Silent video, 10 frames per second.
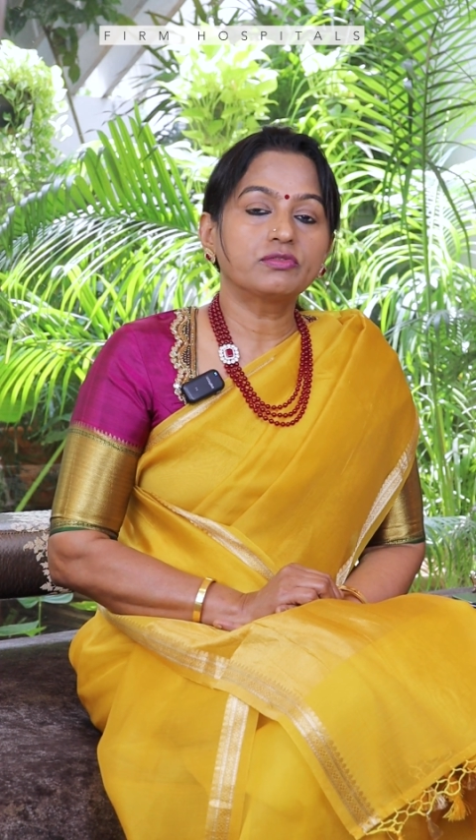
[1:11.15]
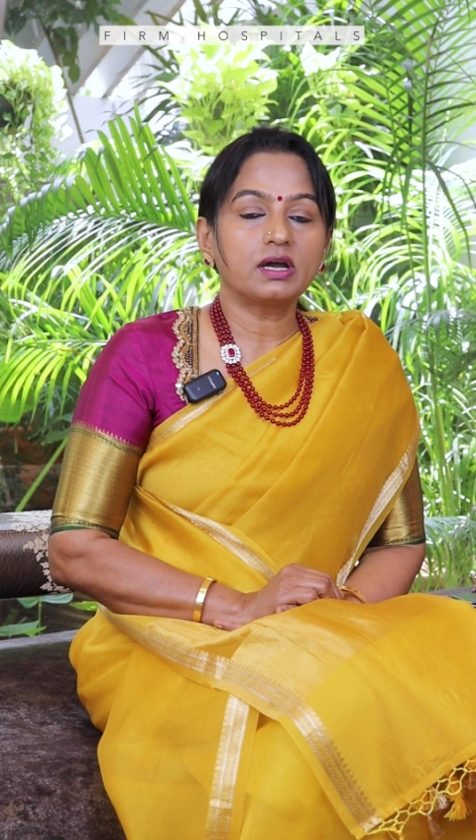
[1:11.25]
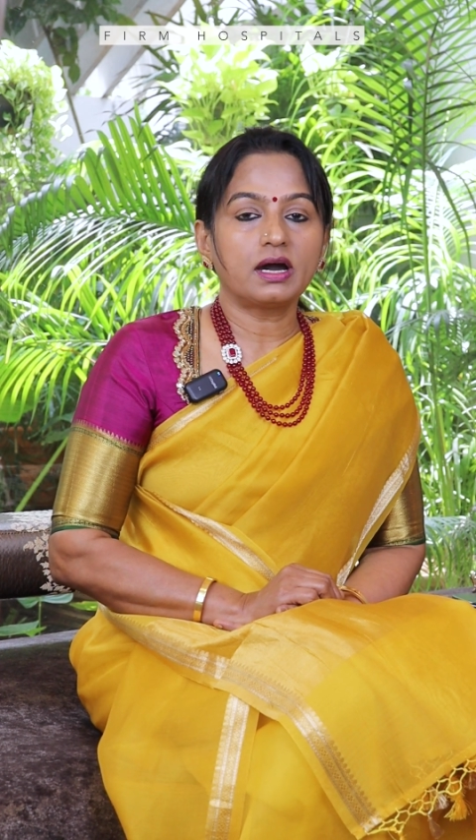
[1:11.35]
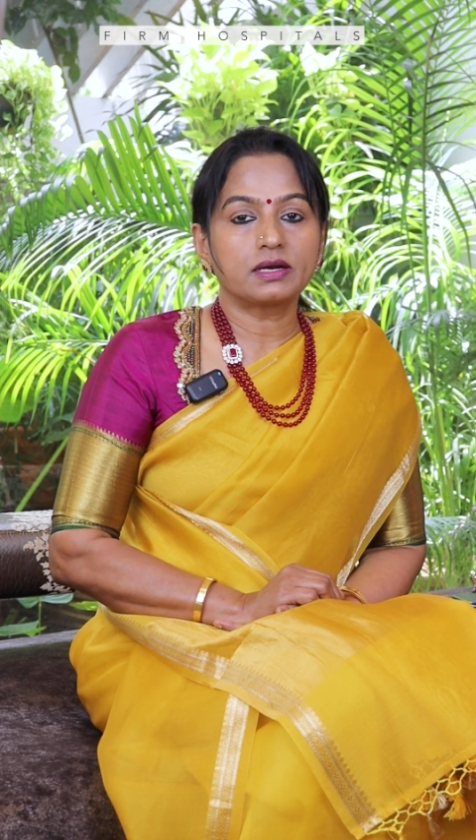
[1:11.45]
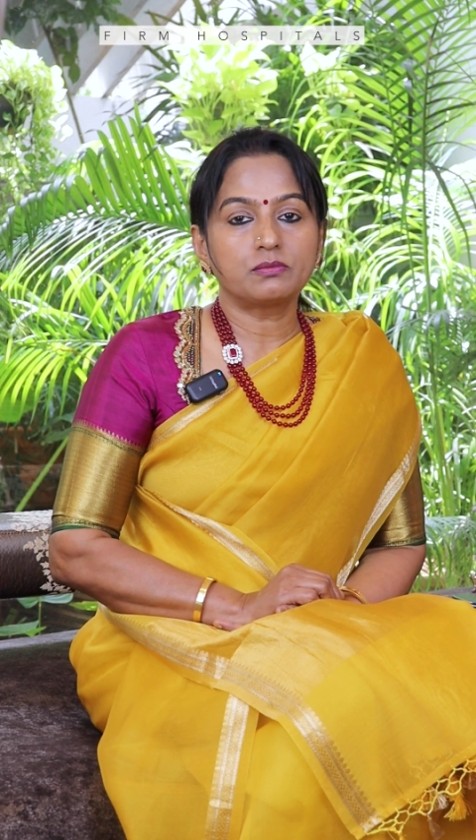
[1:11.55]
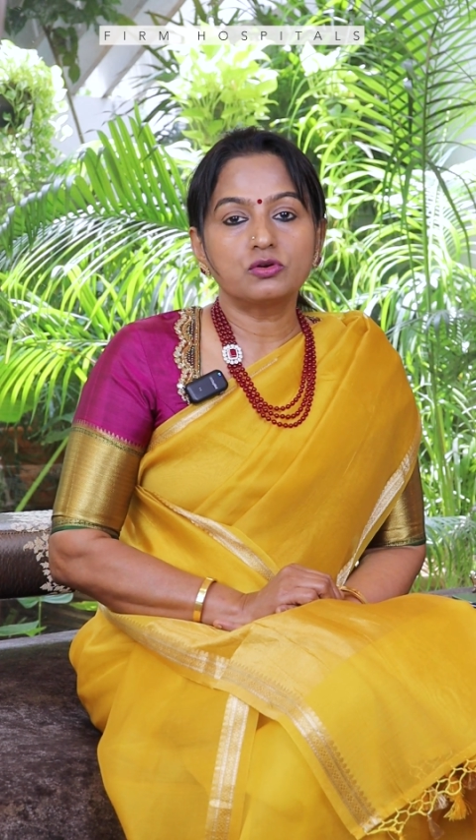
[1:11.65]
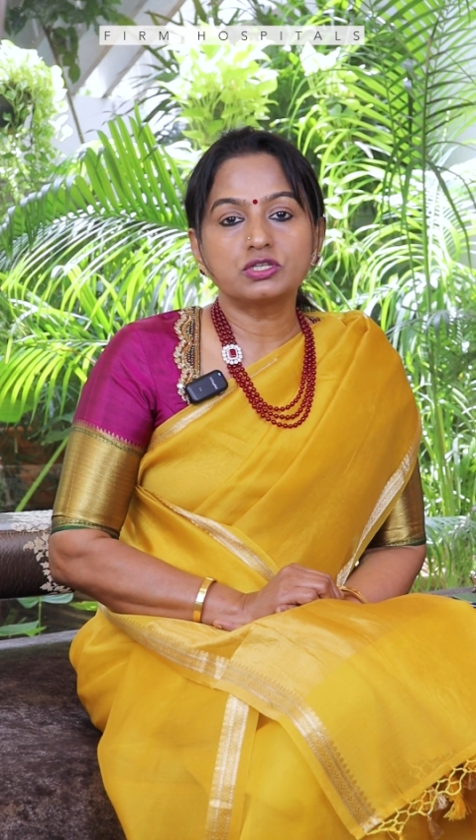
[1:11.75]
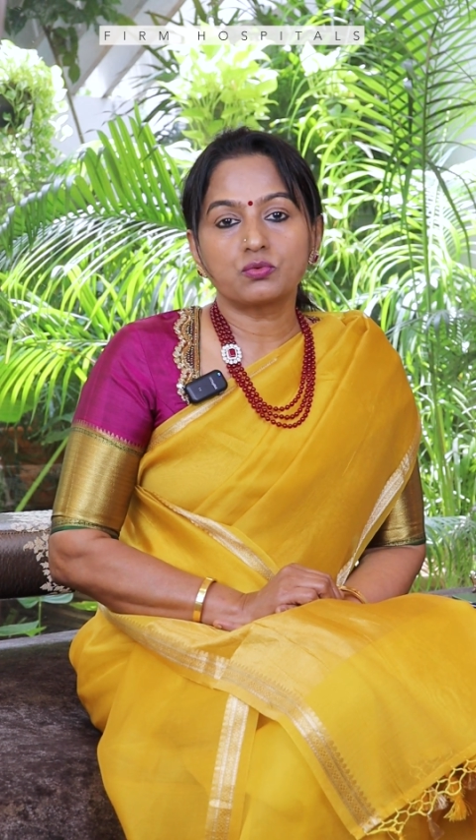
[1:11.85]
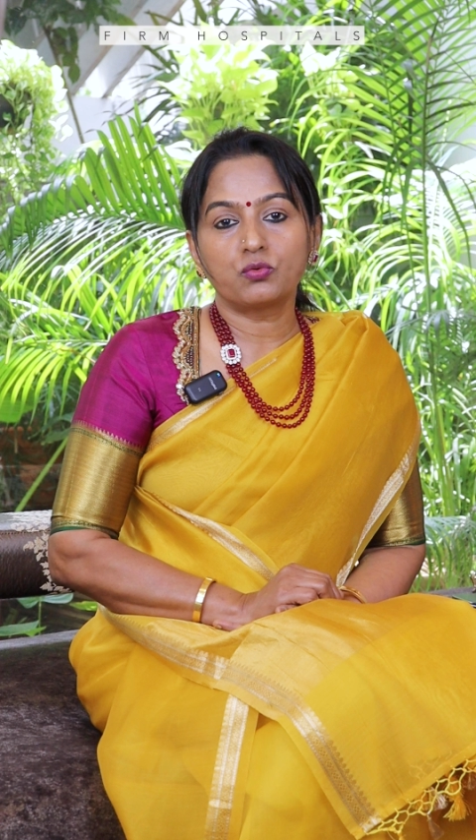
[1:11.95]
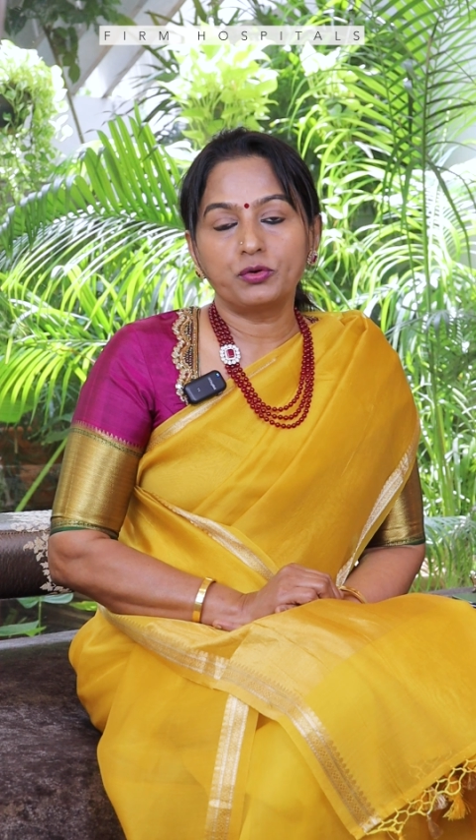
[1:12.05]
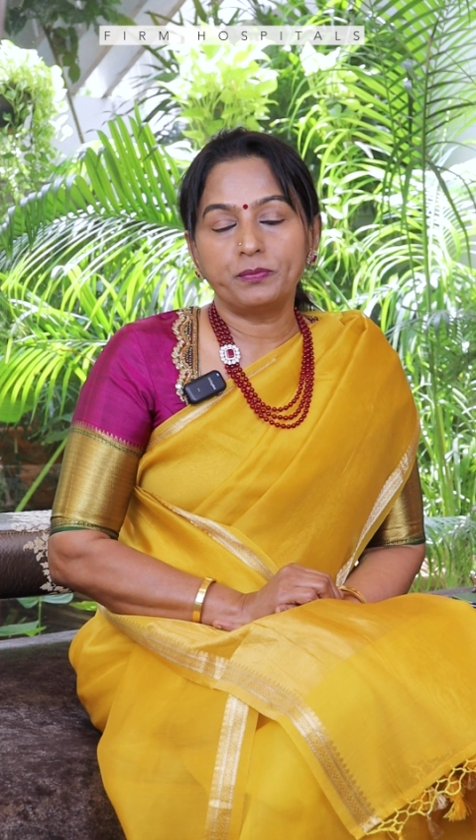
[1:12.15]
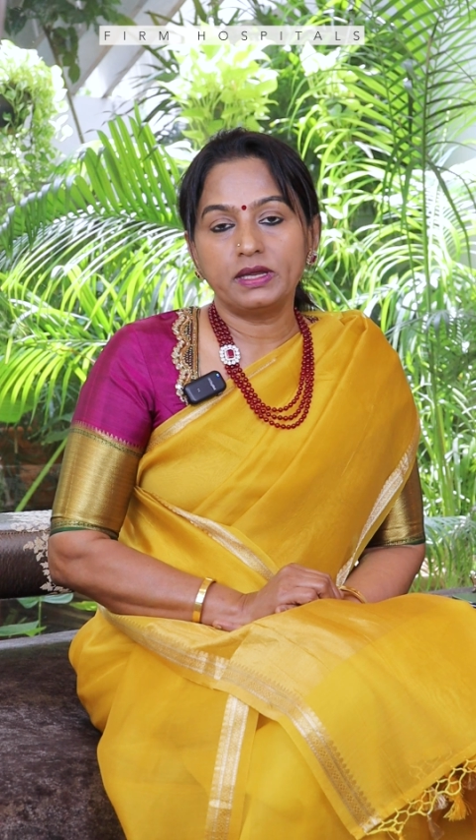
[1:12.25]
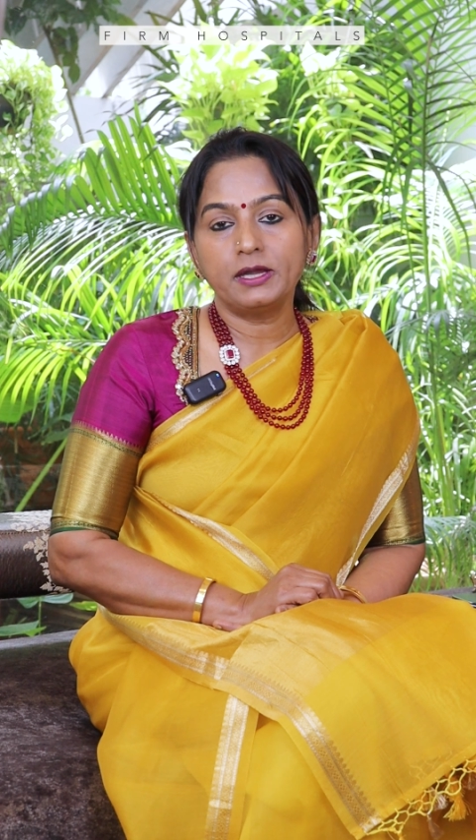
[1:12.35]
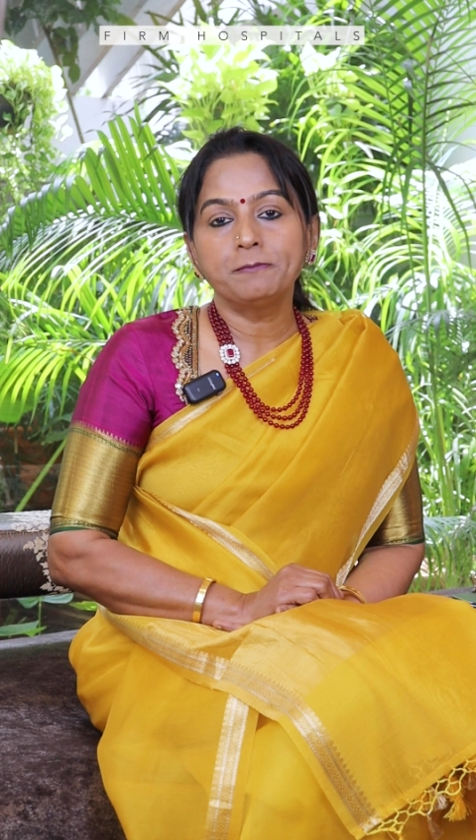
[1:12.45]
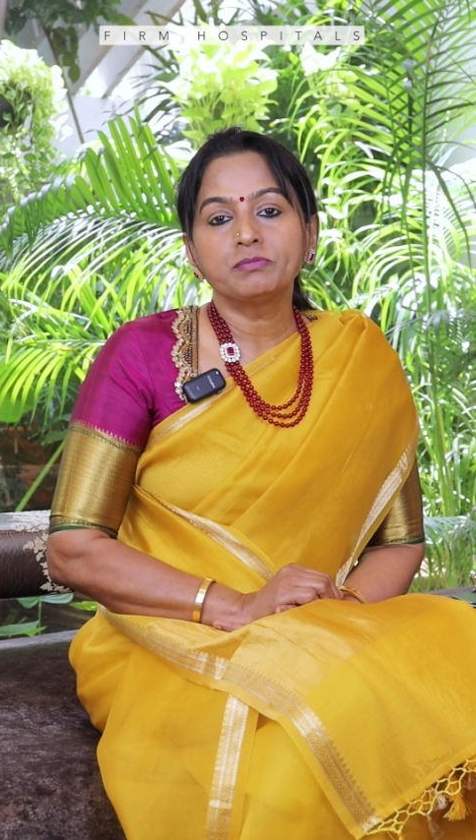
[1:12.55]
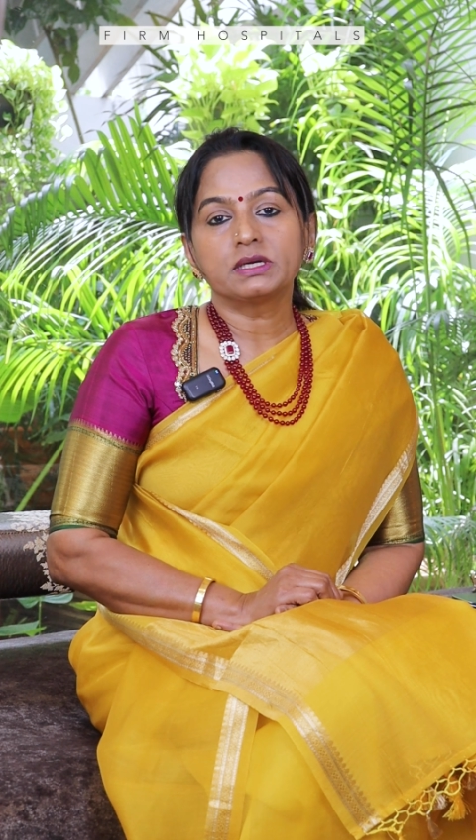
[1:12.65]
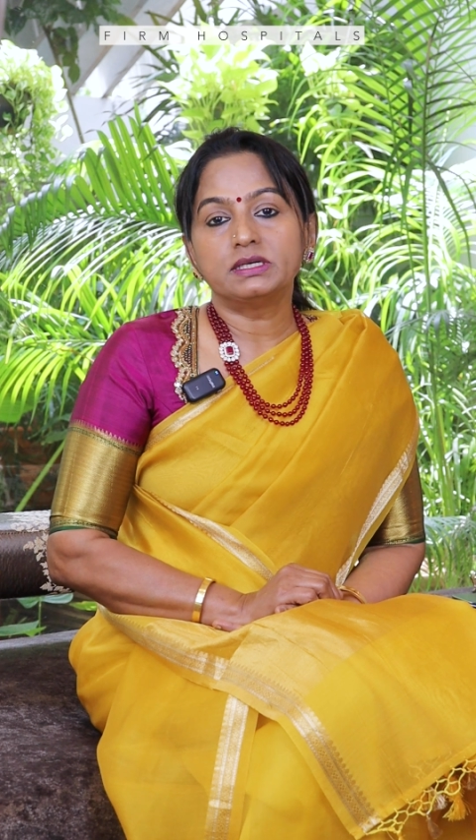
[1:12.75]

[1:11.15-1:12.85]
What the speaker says: of the hormones would be